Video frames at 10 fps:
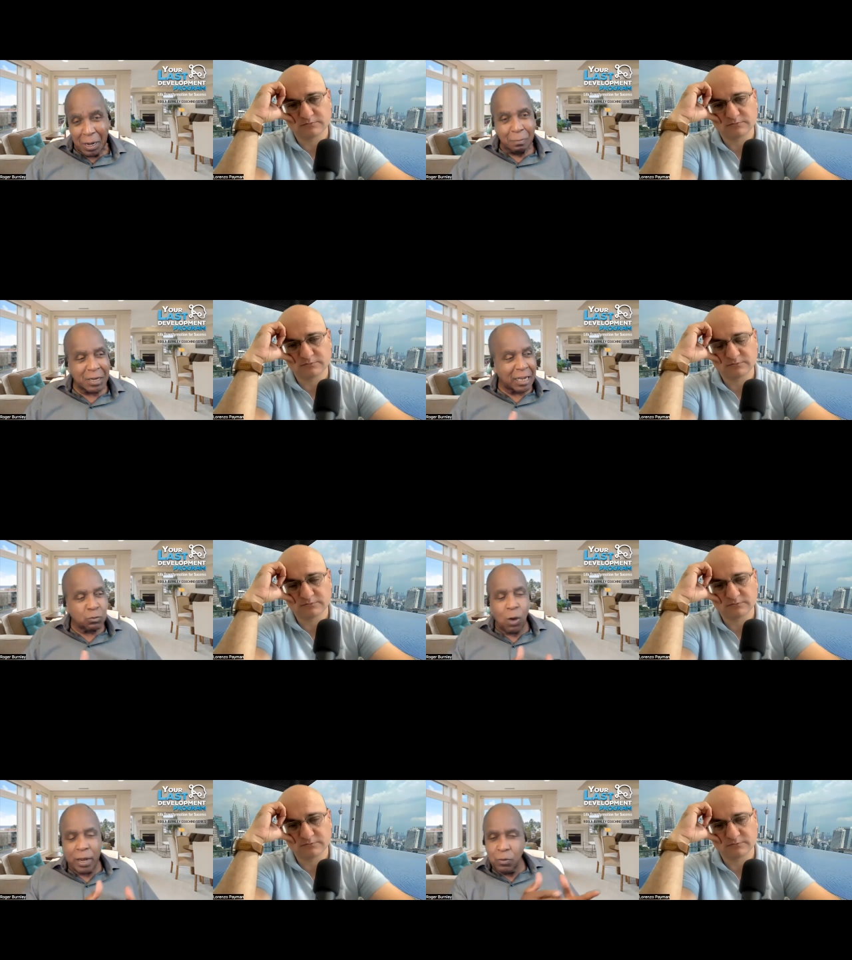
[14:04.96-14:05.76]
Speaker 1: Because
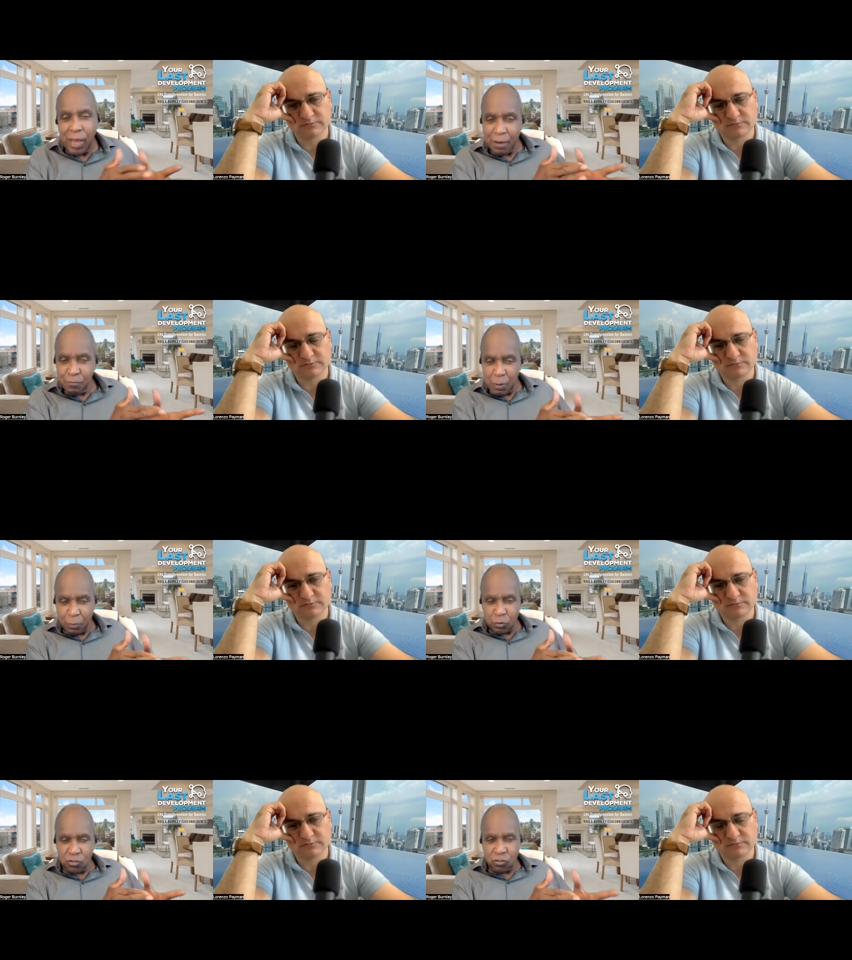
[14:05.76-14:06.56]
why do we have people
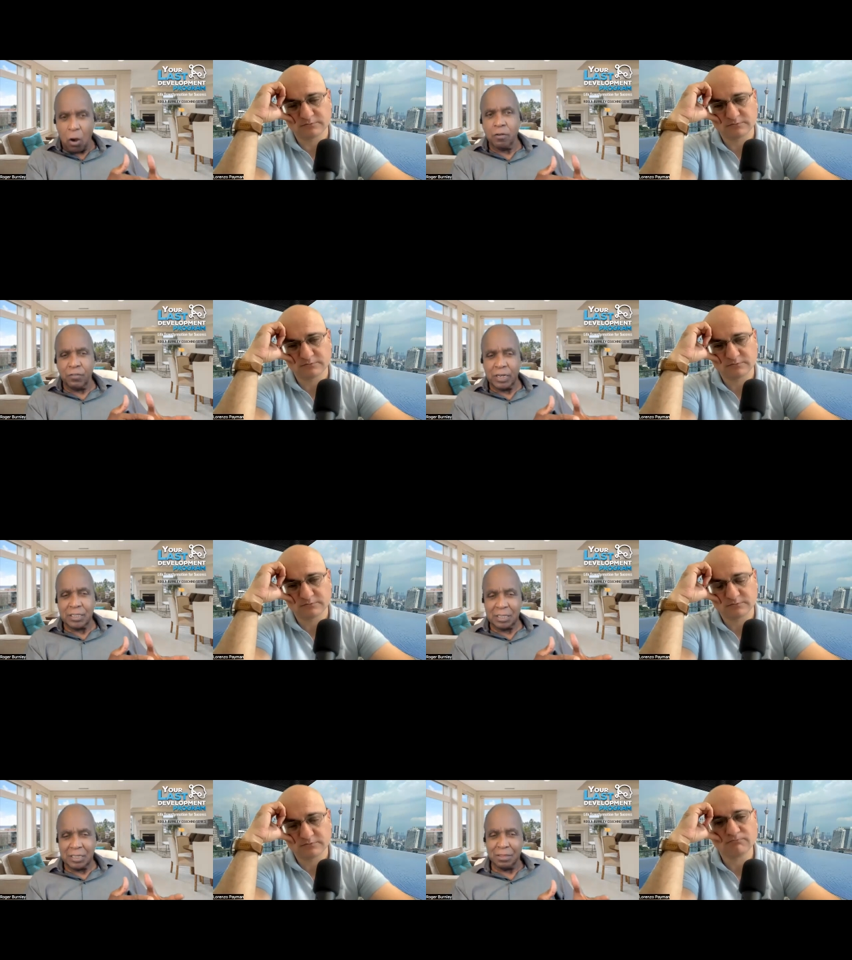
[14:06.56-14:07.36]
starving
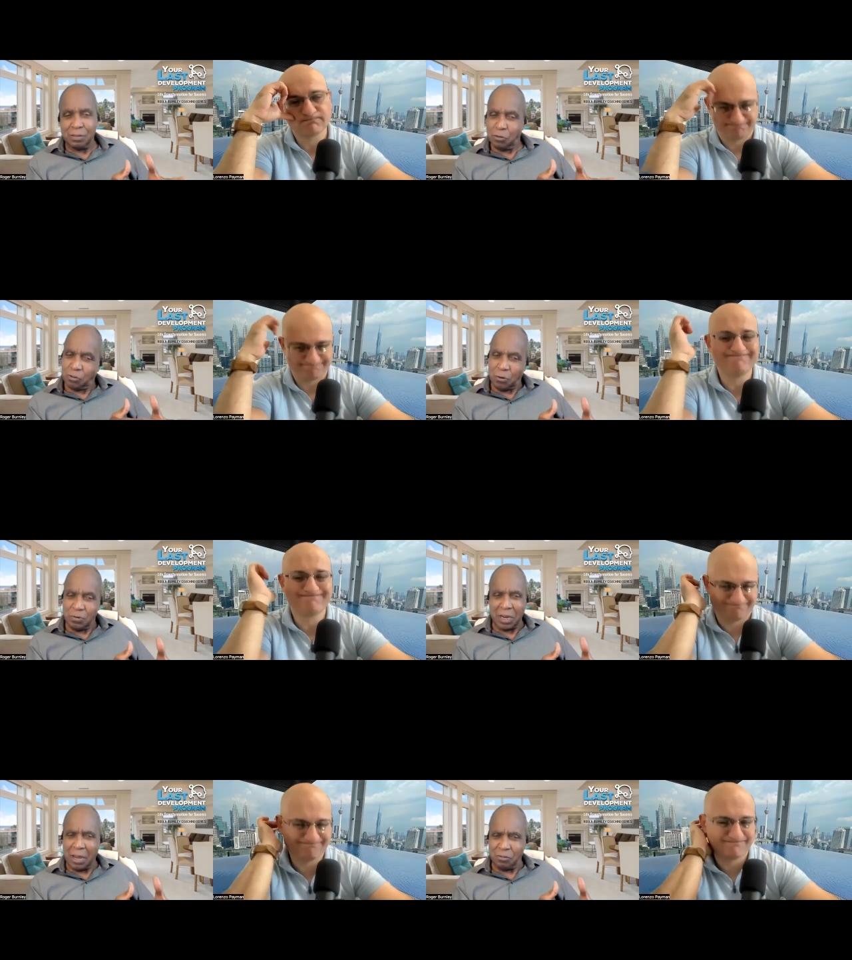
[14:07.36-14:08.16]
to death in certain
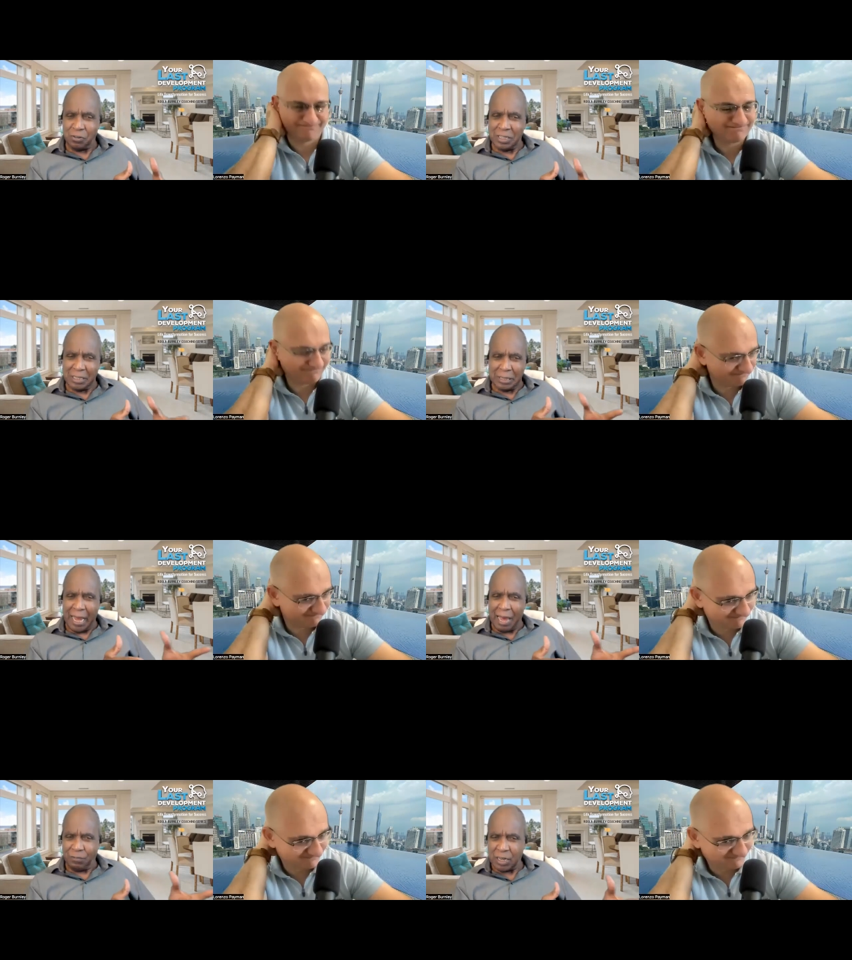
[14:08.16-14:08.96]
countries and
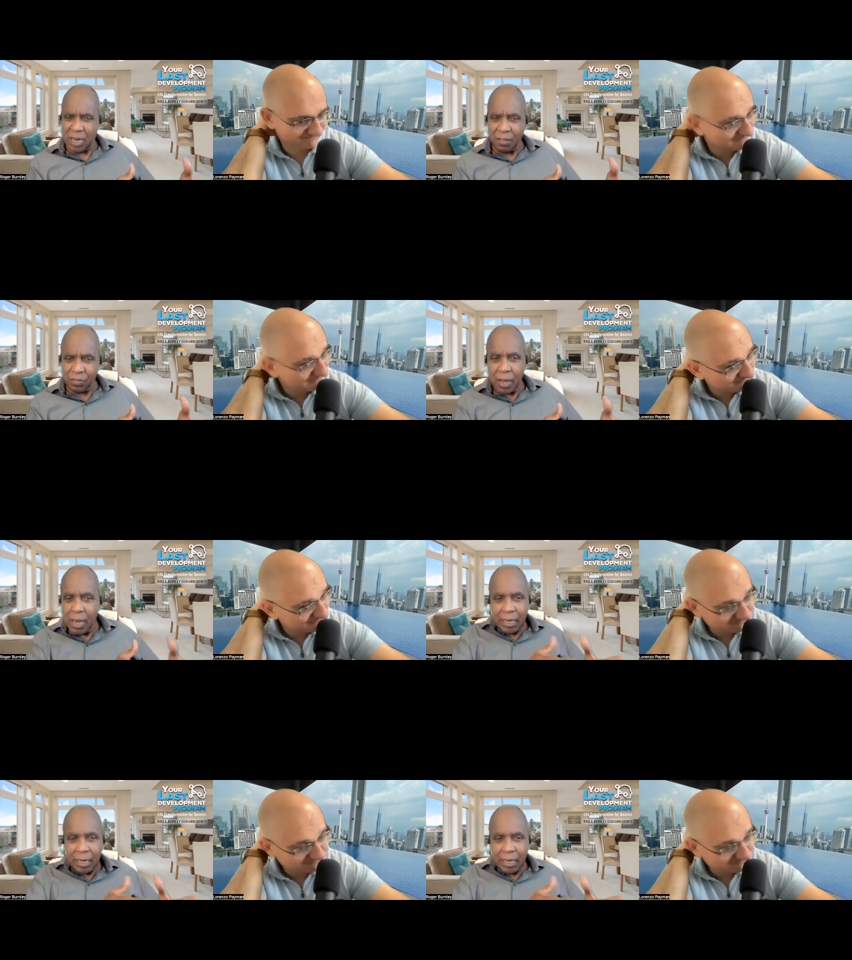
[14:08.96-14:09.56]
having nothing?